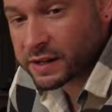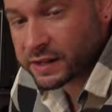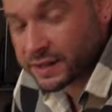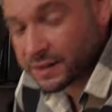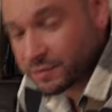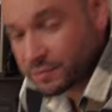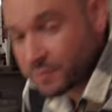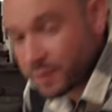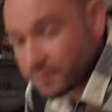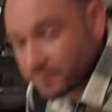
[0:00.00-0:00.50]
that
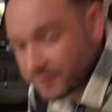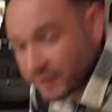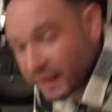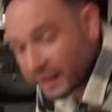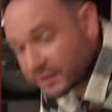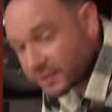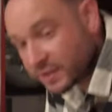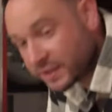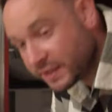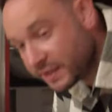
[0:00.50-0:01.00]
you won't
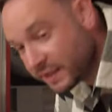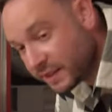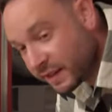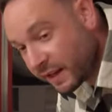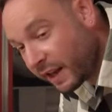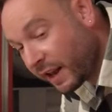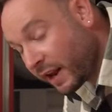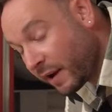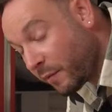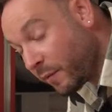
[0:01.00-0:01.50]
actually
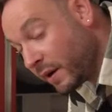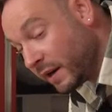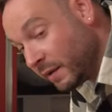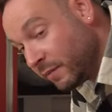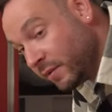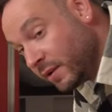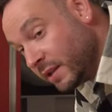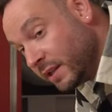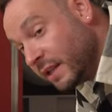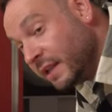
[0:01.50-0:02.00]
allow
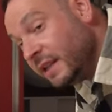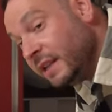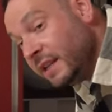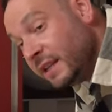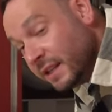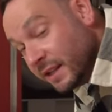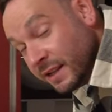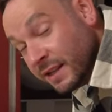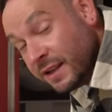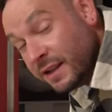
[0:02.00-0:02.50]
anybody to
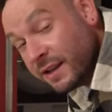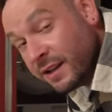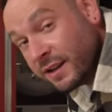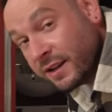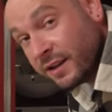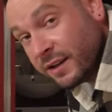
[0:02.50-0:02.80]
eat,